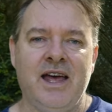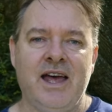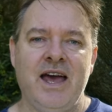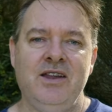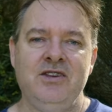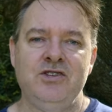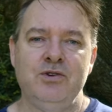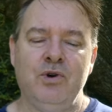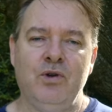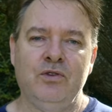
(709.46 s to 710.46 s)
How did
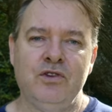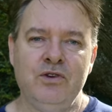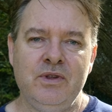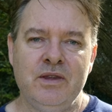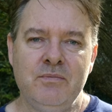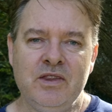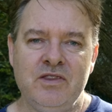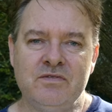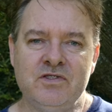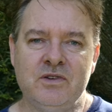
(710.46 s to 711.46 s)
you all do in the
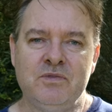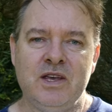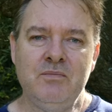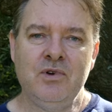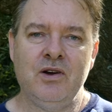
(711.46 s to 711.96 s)
month of September?